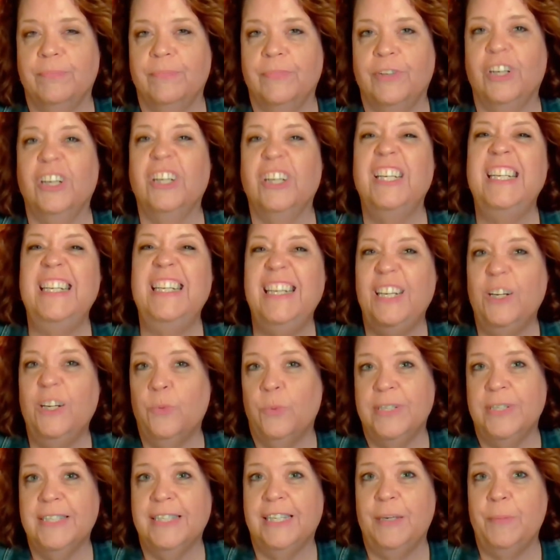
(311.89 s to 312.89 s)
You're going to need a
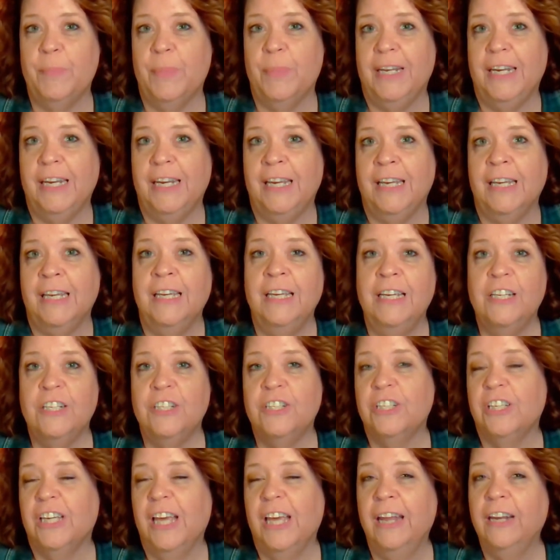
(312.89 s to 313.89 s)
whiskey buddy
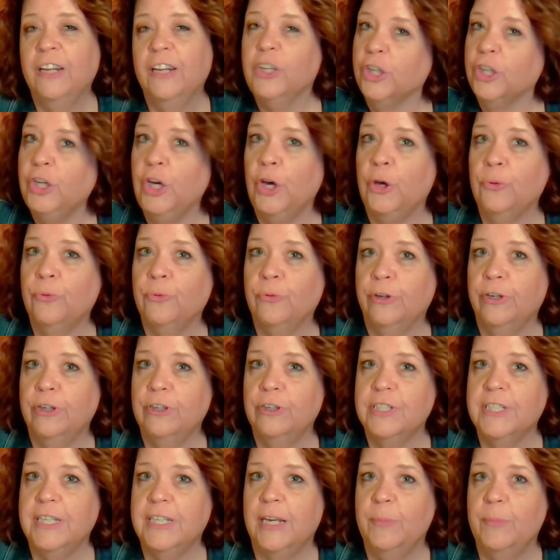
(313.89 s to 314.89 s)
to kind of go through your
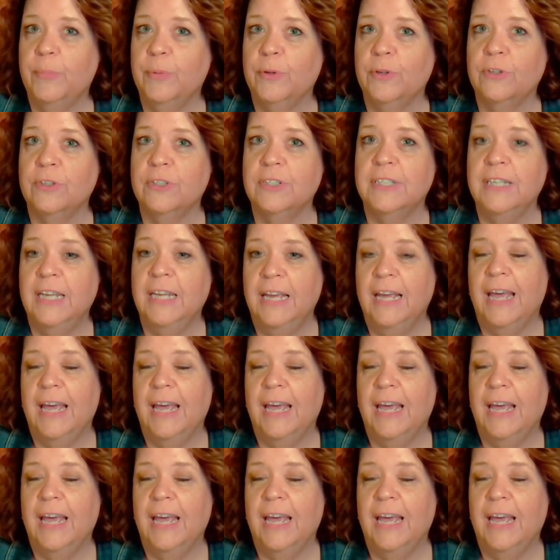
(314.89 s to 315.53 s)
samples